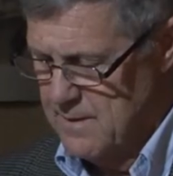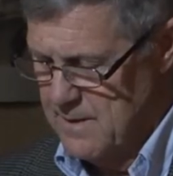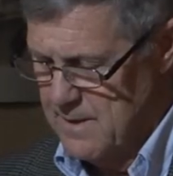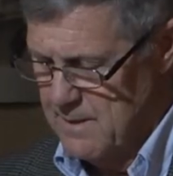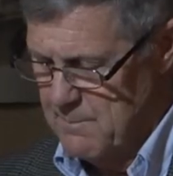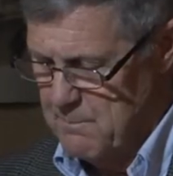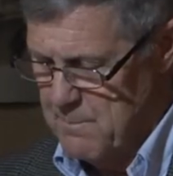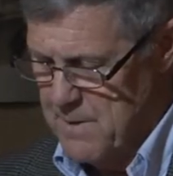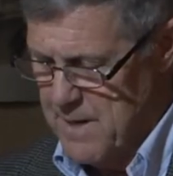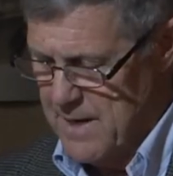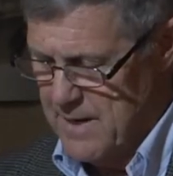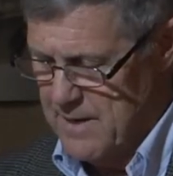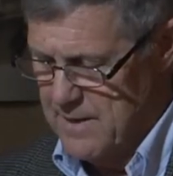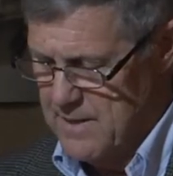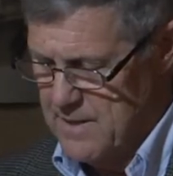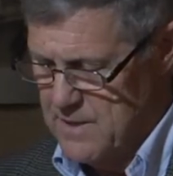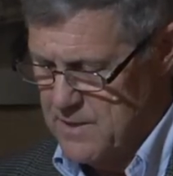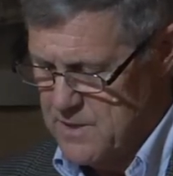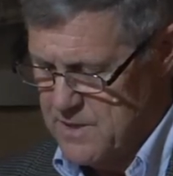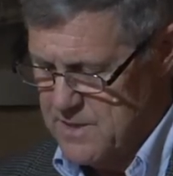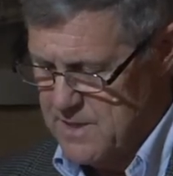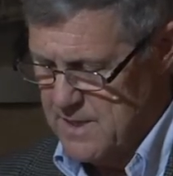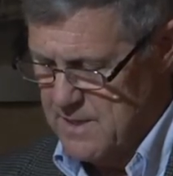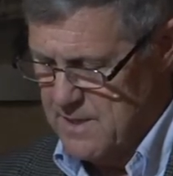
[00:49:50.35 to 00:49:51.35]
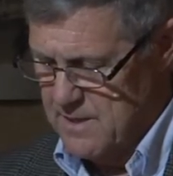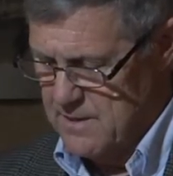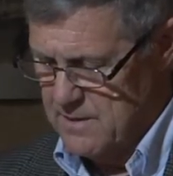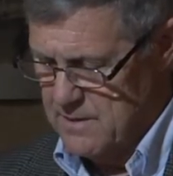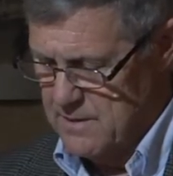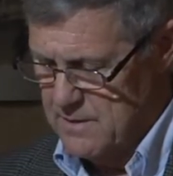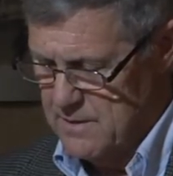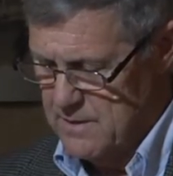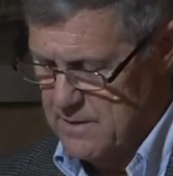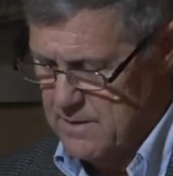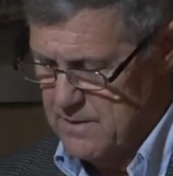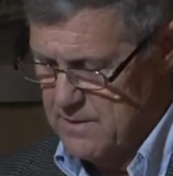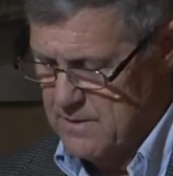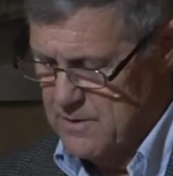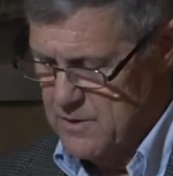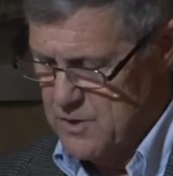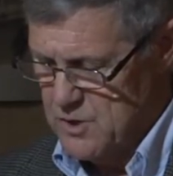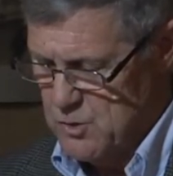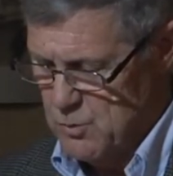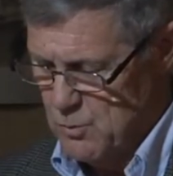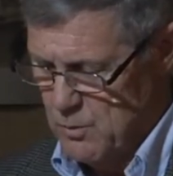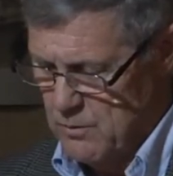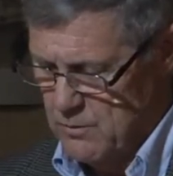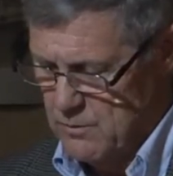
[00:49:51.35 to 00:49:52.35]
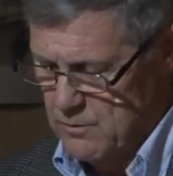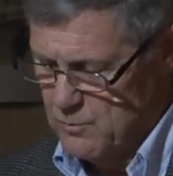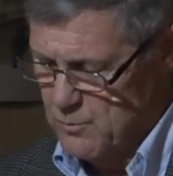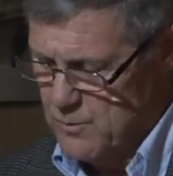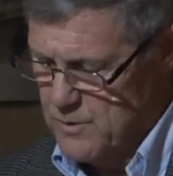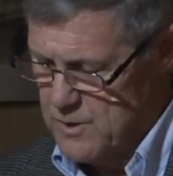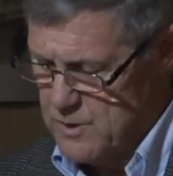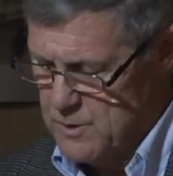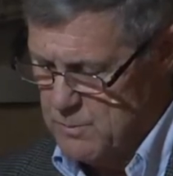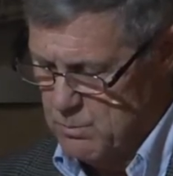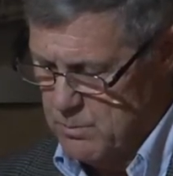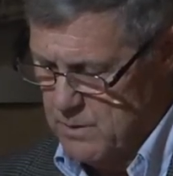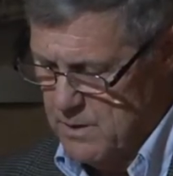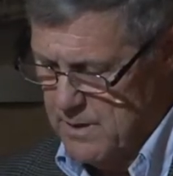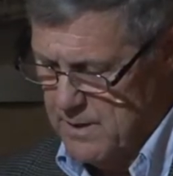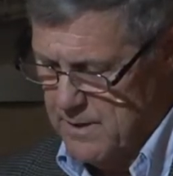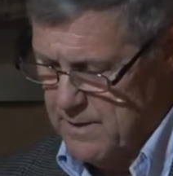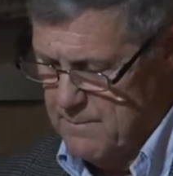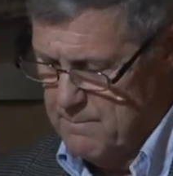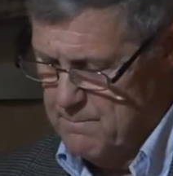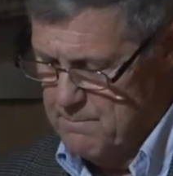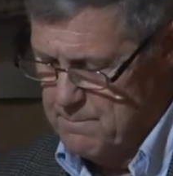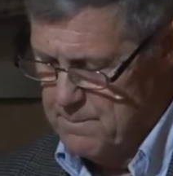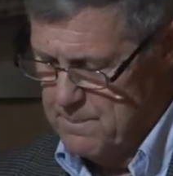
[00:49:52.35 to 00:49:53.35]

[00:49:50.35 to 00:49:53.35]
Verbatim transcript: embedded in his skin swollen with his blood.